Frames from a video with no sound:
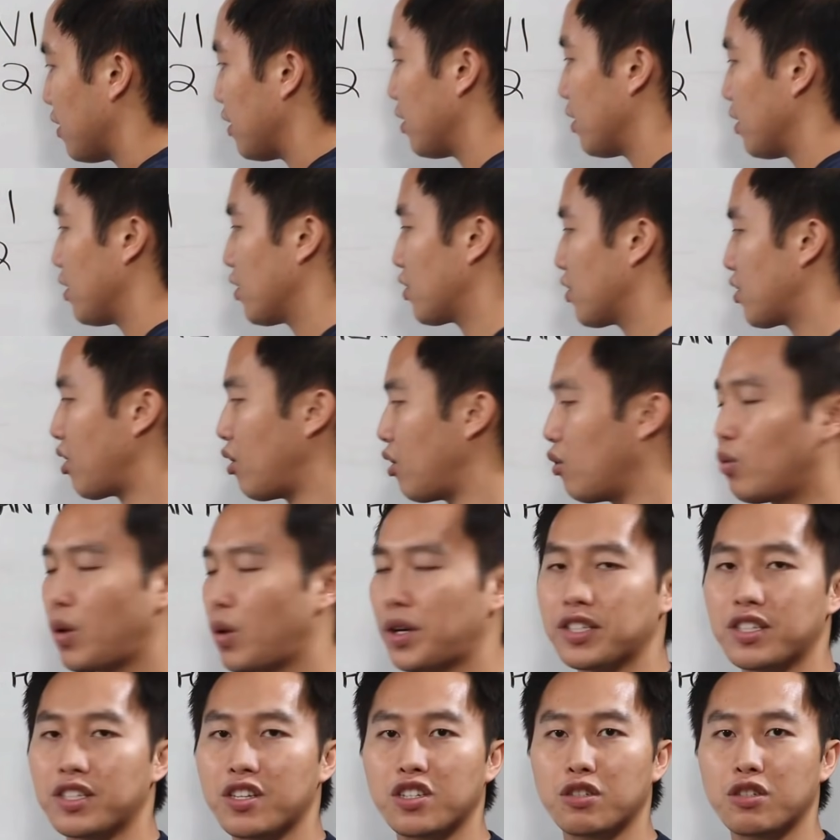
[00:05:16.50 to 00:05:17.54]
So what
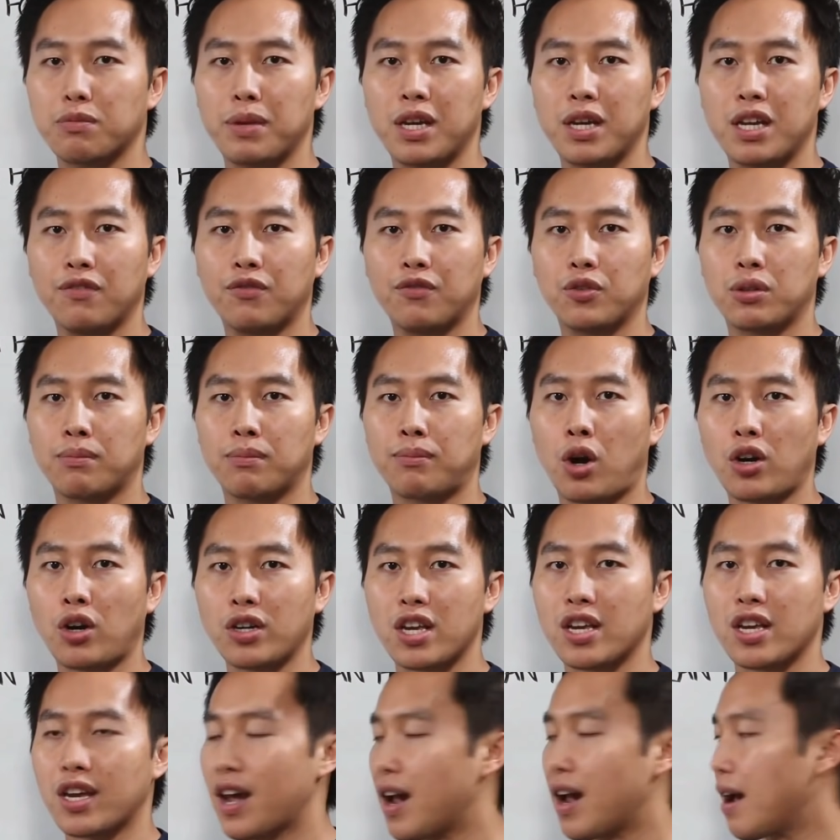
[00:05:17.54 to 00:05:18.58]
does this mean for the
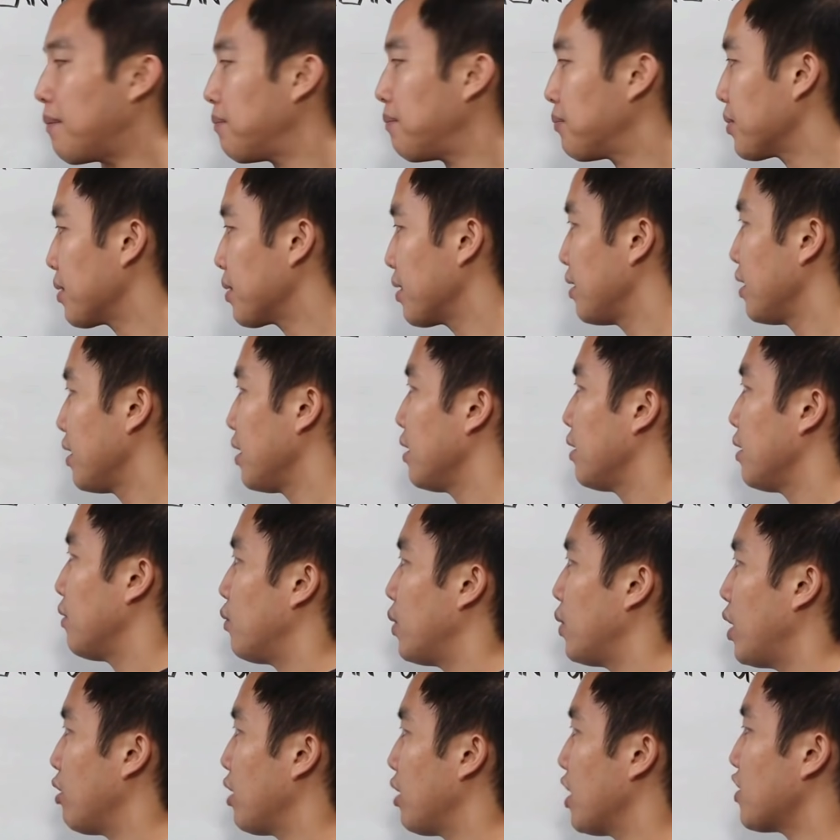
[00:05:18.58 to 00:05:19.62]
market cap?
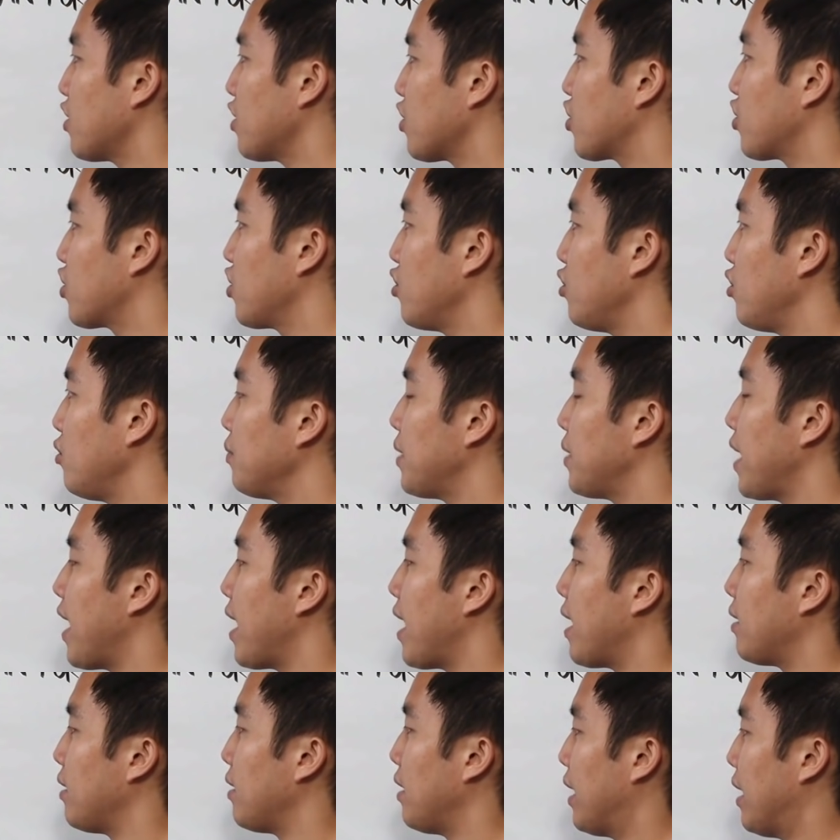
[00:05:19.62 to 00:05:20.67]
Well, let's assume
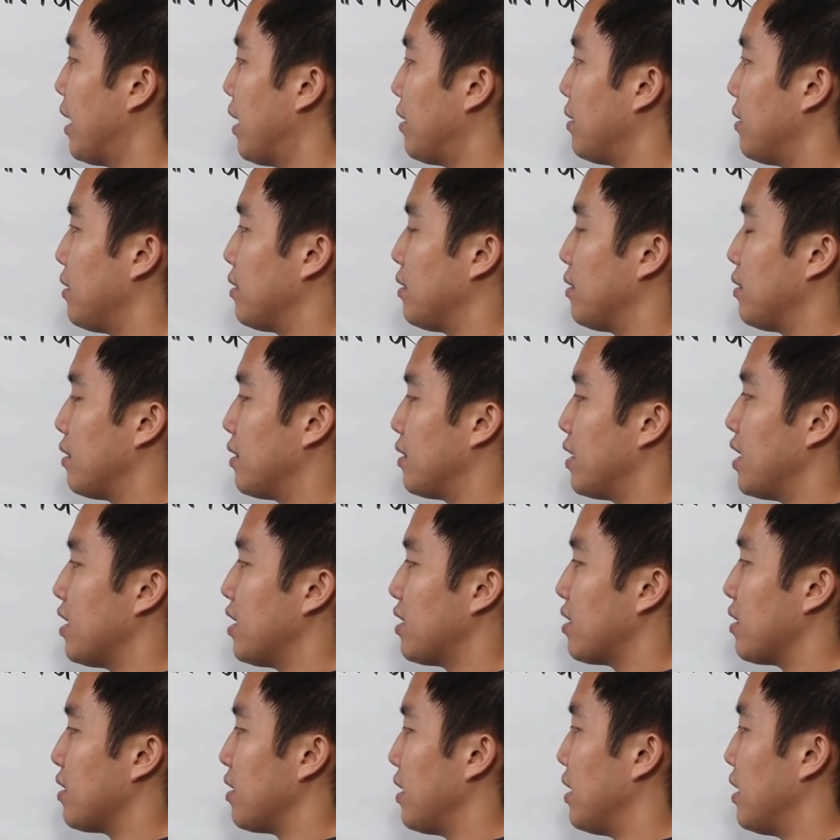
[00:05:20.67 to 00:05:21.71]
that
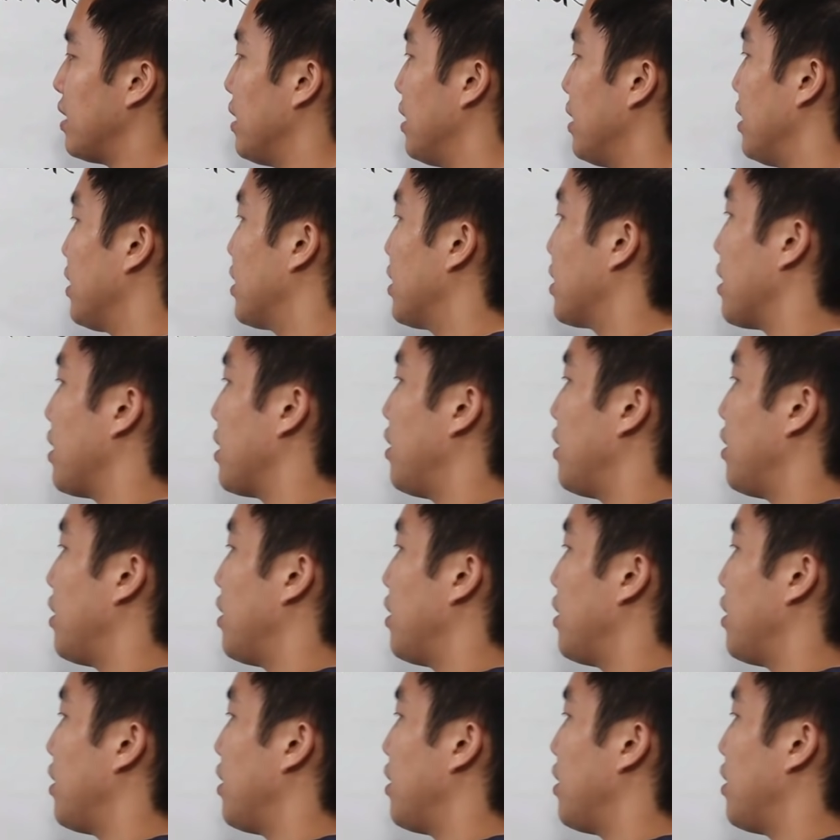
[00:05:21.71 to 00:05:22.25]
this is